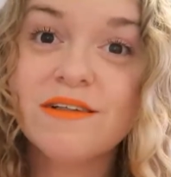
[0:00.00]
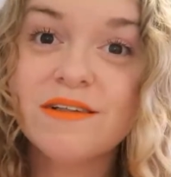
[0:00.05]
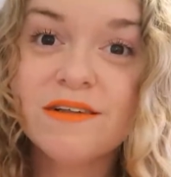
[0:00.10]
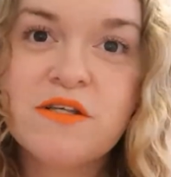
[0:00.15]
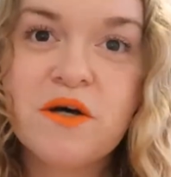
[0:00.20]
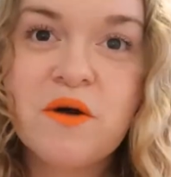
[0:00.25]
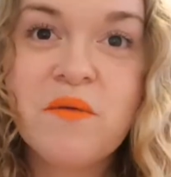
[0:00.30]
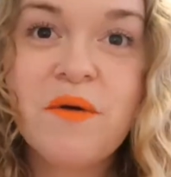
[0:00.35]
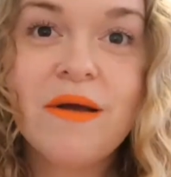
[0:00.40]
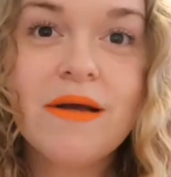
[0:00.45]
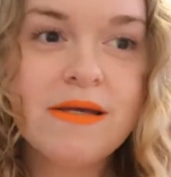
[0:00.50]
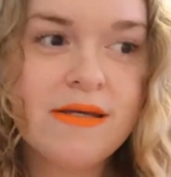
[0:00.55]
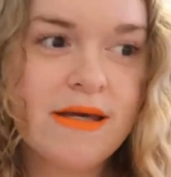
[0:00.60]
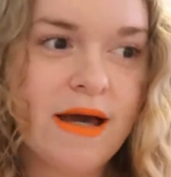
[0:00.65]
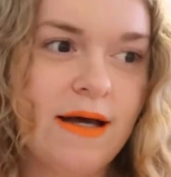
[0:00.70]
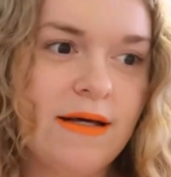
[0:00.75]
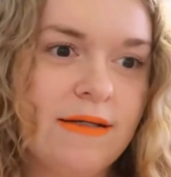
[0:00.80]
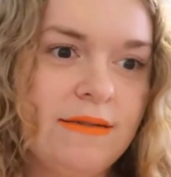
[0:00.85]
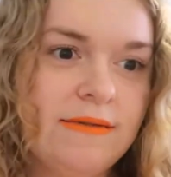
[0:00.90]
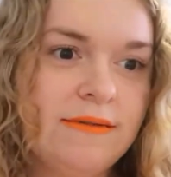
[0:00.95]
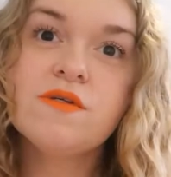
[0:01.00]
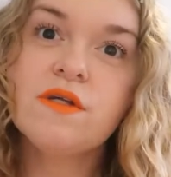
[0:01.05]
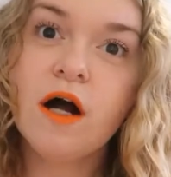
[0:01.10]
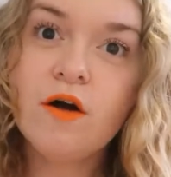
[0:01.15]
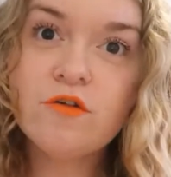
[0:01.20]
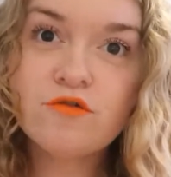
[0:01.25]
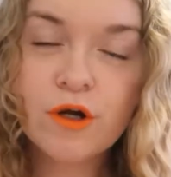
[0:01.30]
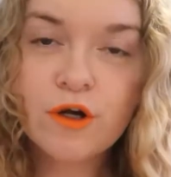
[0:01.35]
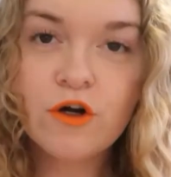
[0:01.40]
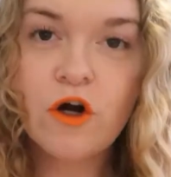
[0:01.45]
So yeah, it was
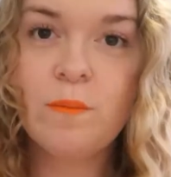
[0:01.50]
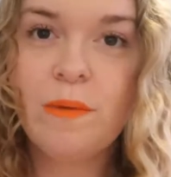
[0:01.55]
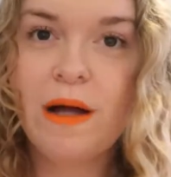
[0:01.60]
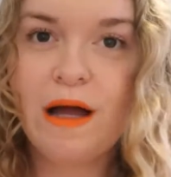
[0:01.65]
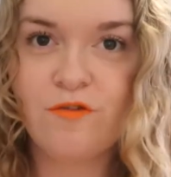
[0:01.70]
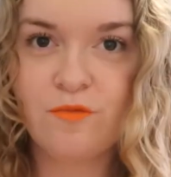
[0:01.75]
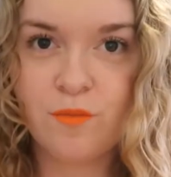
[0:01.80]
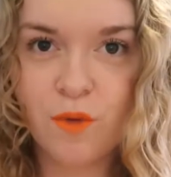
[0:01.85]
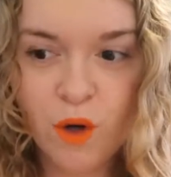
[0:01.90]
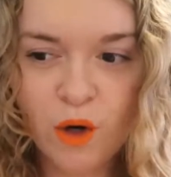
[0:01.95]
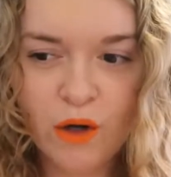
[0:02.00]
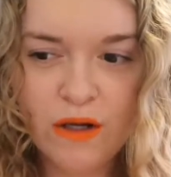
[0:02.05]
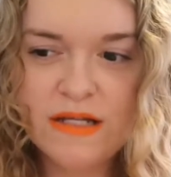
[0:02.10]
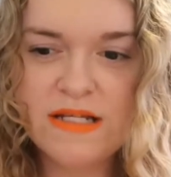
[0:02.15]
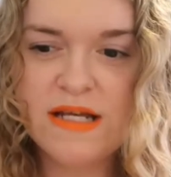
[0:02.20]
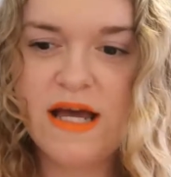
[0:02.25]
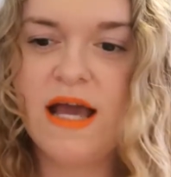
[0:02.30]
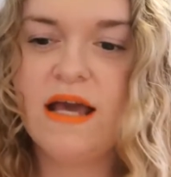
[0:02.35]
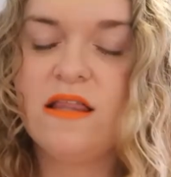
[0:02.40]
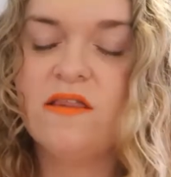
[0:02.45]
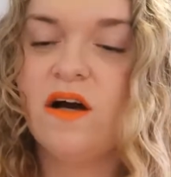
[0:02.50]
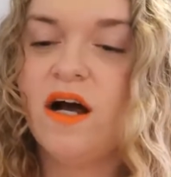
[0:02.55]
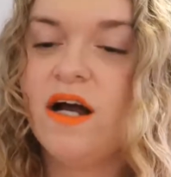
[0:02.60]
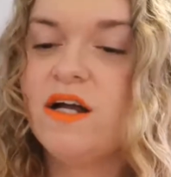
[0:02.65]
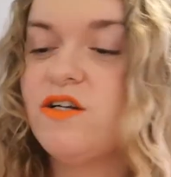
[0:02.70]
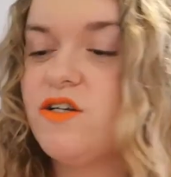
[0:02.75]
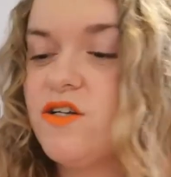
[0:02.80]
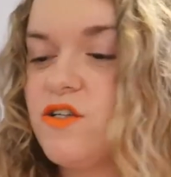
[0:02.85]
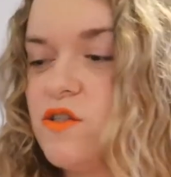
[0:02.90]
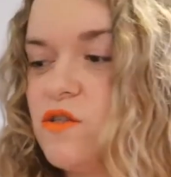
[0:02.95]
after I got back from holiday that
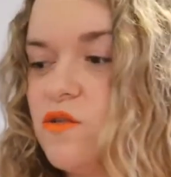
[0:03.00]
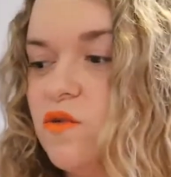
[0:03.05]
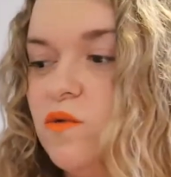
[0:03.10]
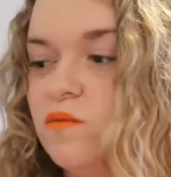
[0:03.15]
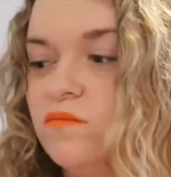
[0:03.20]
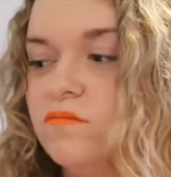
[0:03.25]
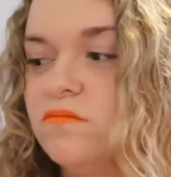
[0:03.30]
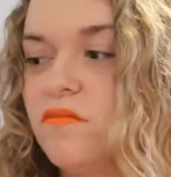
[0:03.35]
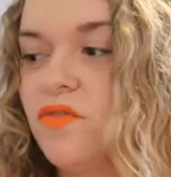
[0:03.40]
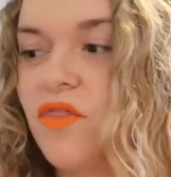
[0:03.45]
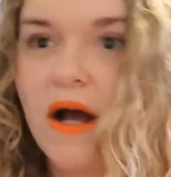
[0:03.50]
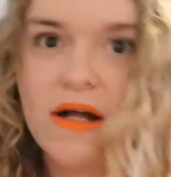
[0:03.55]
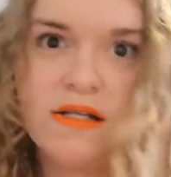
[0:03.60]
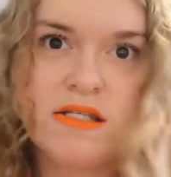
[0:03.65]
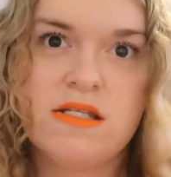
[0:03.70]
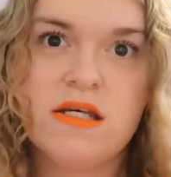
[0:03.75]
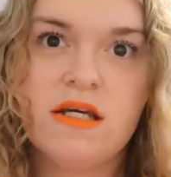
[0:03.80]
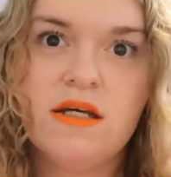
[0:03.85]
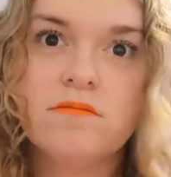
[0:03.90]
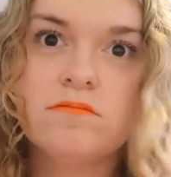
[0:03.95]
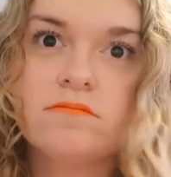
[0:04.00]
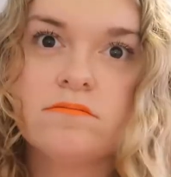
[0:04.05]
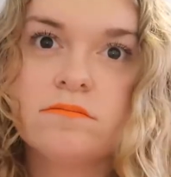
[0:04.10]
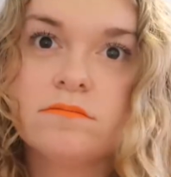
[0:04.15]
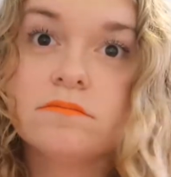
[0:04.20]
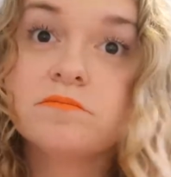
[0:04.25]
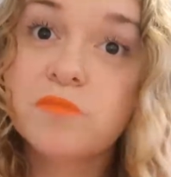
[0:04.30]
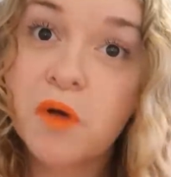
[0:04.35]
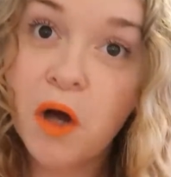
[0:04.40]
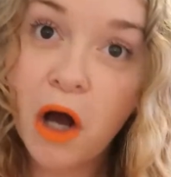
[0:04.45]
I just thought, that's it,
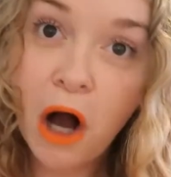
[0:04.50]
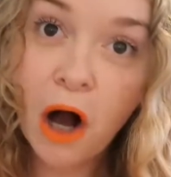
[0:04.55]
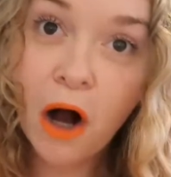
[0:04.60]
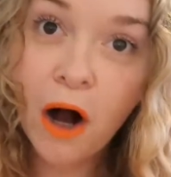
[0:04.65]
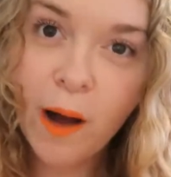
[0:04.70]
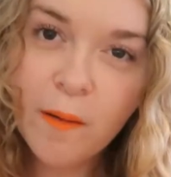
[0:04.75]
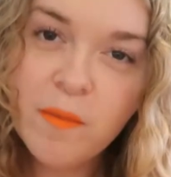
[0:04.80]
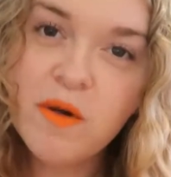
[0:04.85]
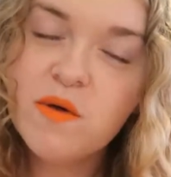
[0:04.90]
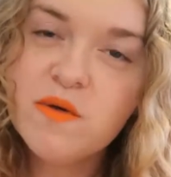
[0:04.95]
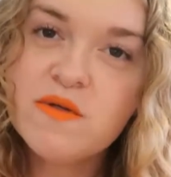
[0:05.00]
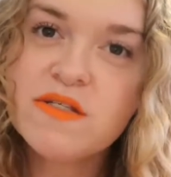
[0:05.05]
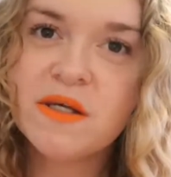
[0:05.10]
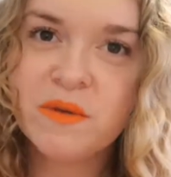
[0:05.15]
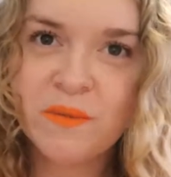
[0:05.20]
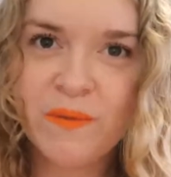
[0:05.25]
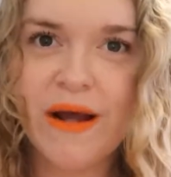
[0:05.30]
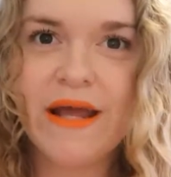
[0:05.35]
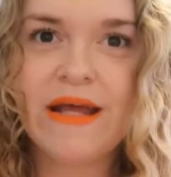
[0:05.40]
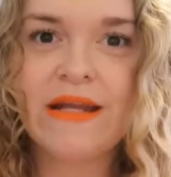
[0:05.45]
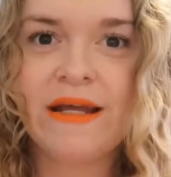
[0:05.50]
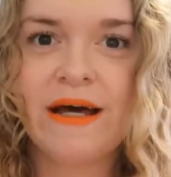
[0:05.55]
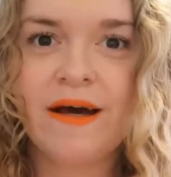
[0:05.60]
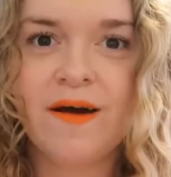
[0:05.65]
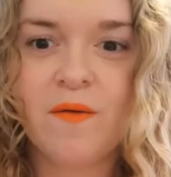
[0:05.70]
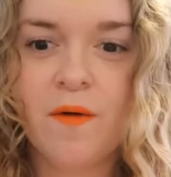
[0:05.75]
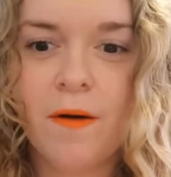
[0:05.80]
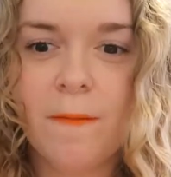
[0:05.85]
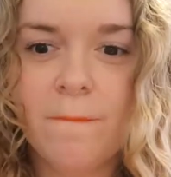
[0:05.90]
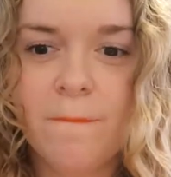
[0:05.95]
I'm losing weight
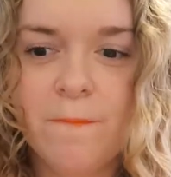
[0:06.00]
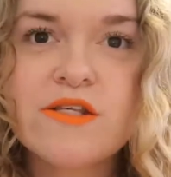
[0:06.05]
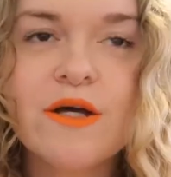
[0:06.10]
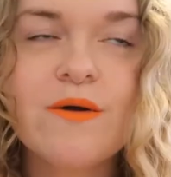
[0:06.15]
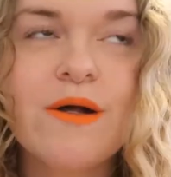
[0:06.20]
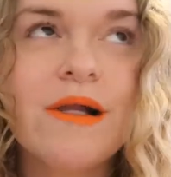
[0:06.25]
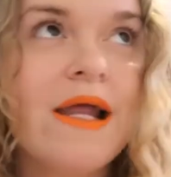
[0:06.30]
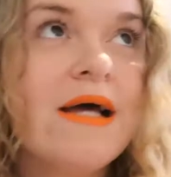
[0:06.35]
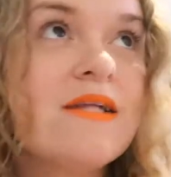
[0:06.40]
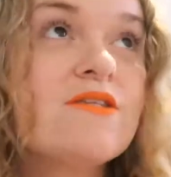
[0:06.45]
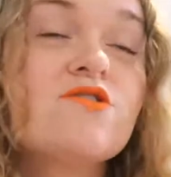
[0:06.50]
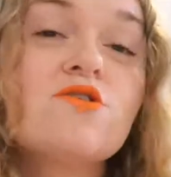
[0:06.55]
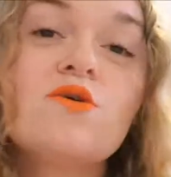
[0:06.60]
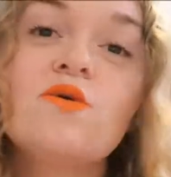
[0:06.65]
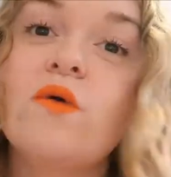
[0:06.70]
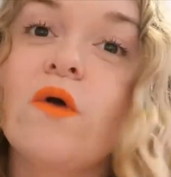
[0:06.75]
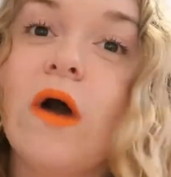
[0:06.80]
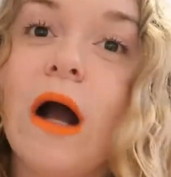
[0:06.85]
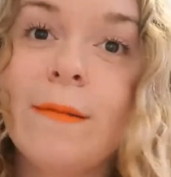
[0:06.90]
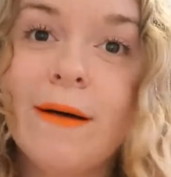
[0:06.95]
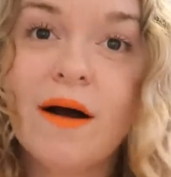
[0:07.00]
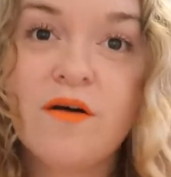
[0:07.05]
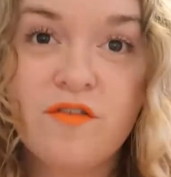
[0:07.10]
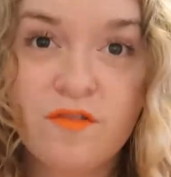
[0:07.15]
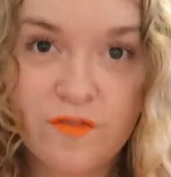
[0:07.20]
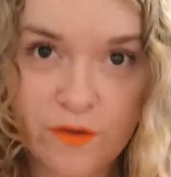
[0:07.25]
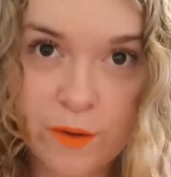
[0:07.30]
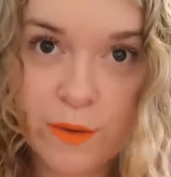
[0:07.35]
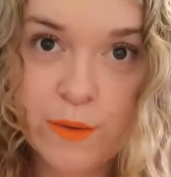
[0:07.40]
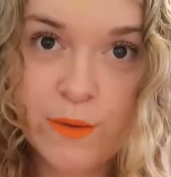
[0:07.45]
now. So let's talk about
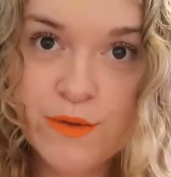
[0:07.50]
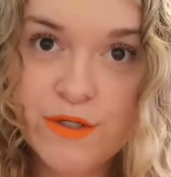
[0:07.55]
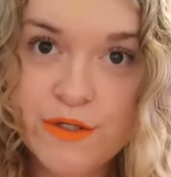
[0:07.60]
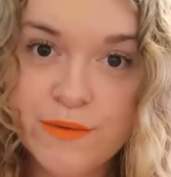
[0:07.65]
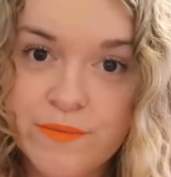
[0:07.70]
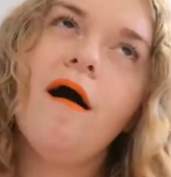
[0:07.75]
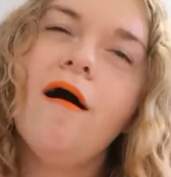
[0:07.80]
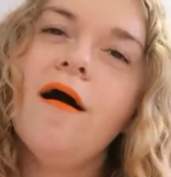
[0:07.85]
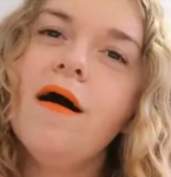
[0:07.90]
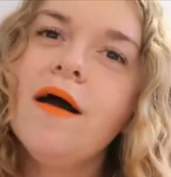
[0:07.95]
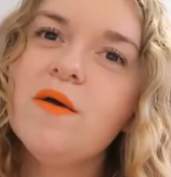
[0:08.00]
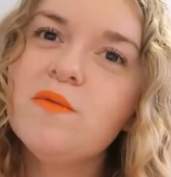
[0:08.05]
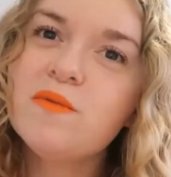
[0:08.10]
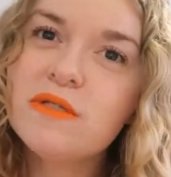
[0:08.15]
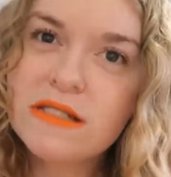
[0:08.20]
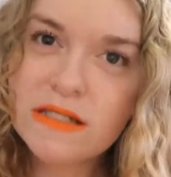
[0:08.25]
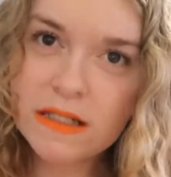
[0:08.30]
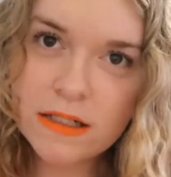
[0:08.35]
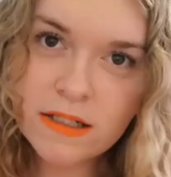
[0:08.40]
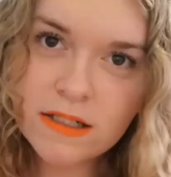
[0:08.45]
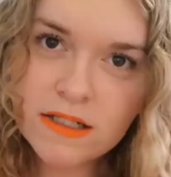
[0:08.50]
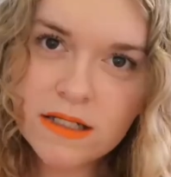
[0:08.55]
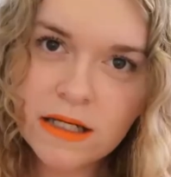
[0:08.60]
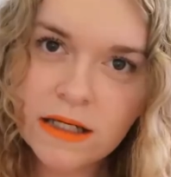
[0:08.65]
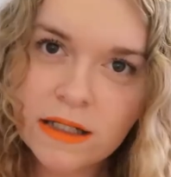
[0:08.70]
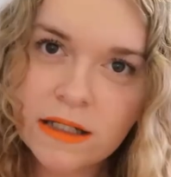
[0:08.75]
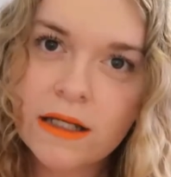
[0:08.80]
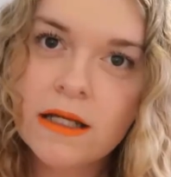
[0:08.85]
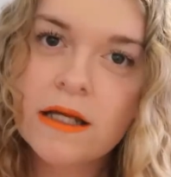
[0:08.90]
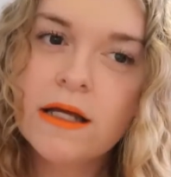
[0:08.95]
food. I was
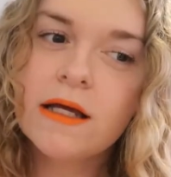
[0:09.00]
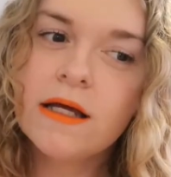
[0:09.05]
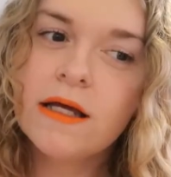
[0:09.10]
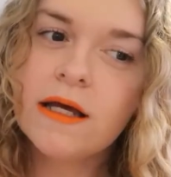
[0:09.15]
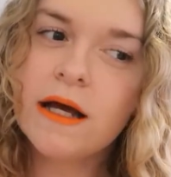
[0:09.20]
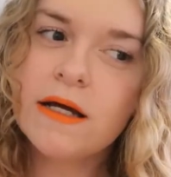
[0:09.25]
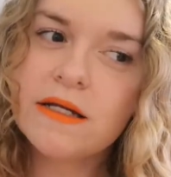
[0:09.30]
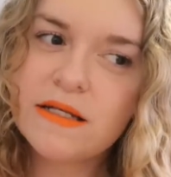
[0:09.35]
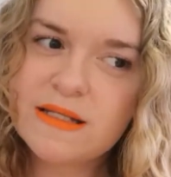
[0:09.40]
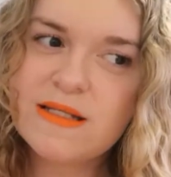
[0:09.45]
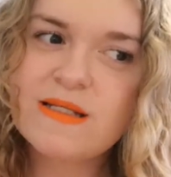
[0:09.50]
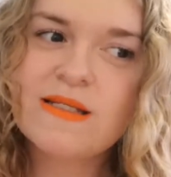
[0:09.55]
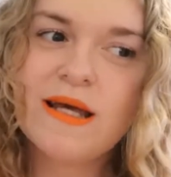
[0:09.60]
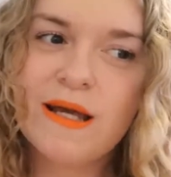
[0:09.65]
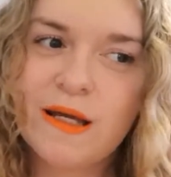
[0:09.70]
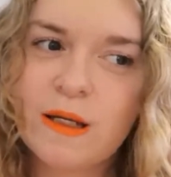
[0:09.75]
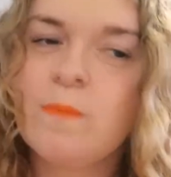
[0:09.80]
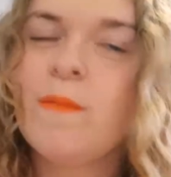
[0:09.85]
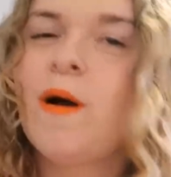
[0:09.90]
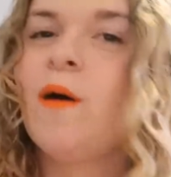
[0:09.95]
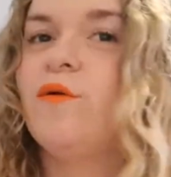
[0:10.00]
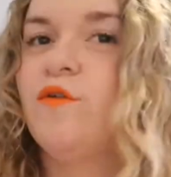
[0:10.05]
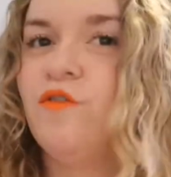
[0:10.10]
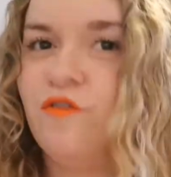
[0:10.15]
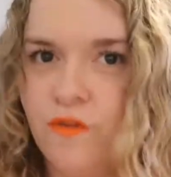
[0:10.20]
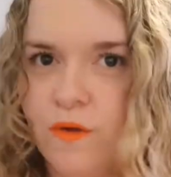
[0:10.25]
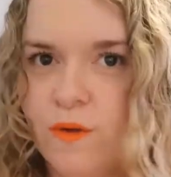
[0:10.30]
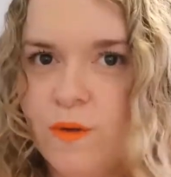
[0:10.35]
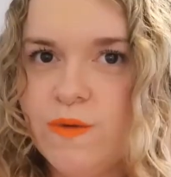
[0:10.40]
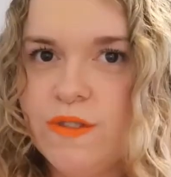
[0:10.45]
eating an insane amount of
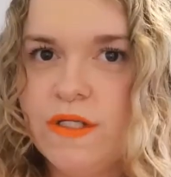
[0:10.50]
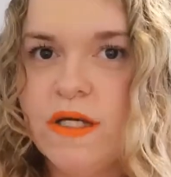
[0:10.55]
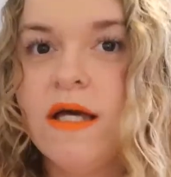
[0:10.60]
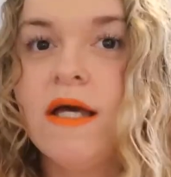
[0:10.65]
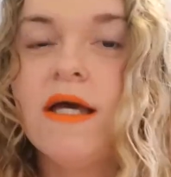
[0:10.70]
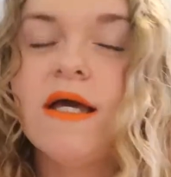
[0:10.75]
food.